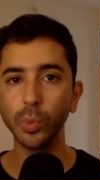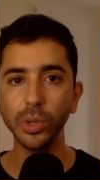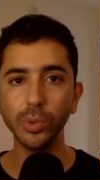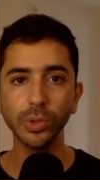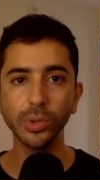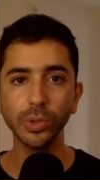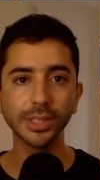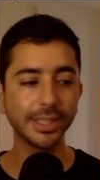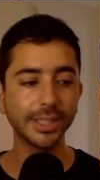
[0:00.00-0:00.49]
We
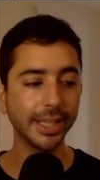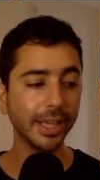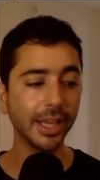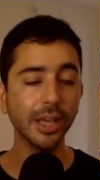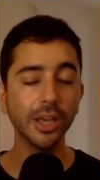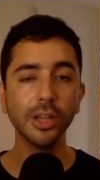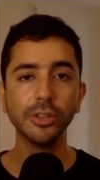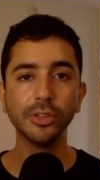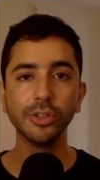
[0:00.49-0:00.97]
will
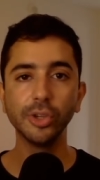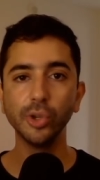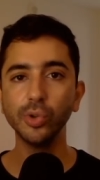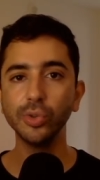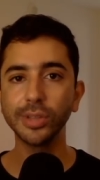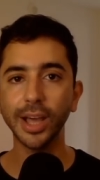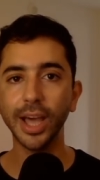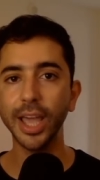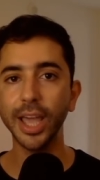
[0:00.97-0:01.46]
see
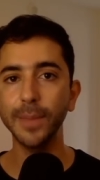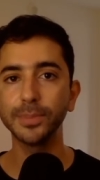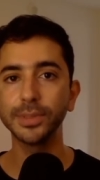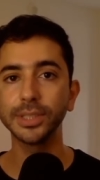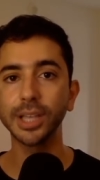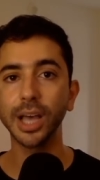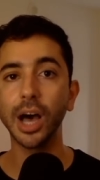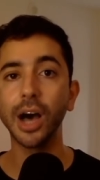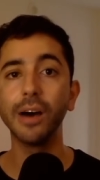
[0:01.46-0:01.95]
two
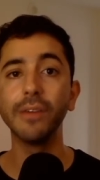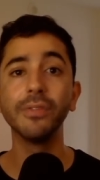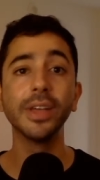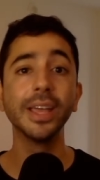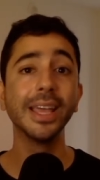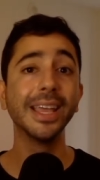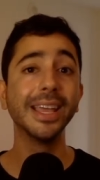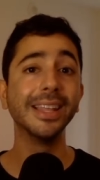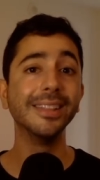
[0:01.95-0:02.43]
types of
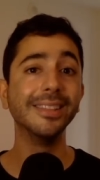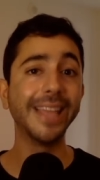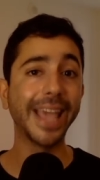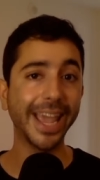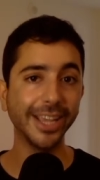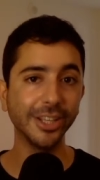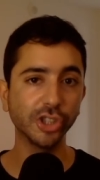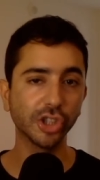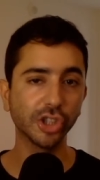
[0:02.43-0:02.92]

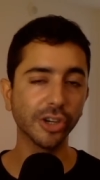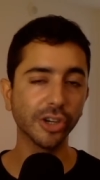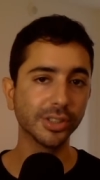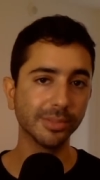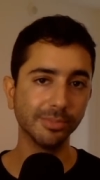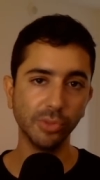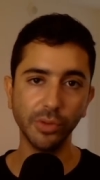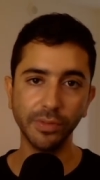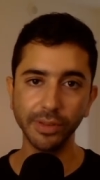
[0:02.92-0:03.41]

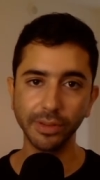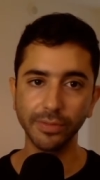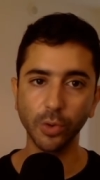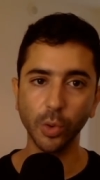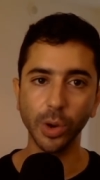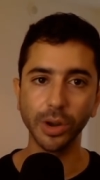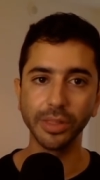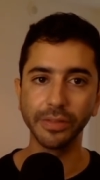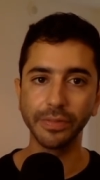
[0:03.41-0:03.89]
dangers moving forward.